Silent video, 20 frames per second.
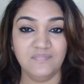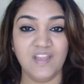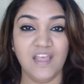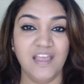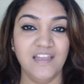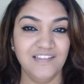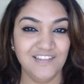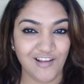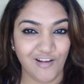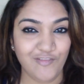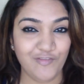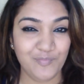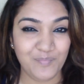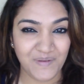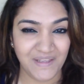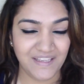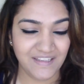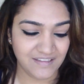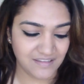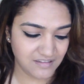I love
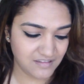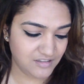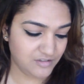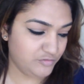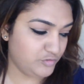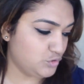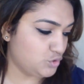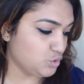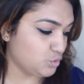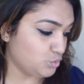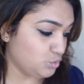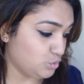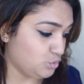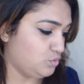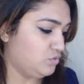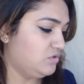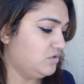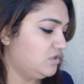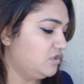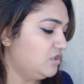pink, if you don't know.
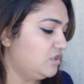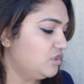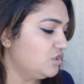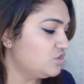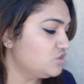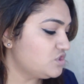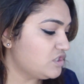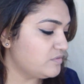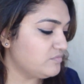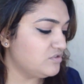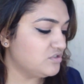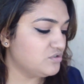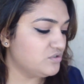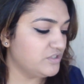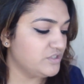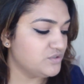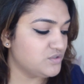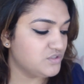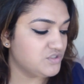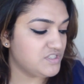So I'm just
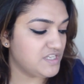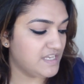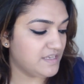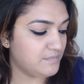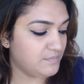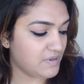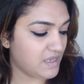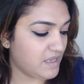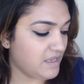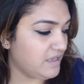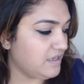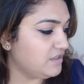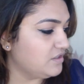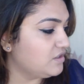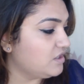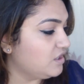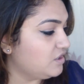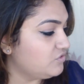going to take my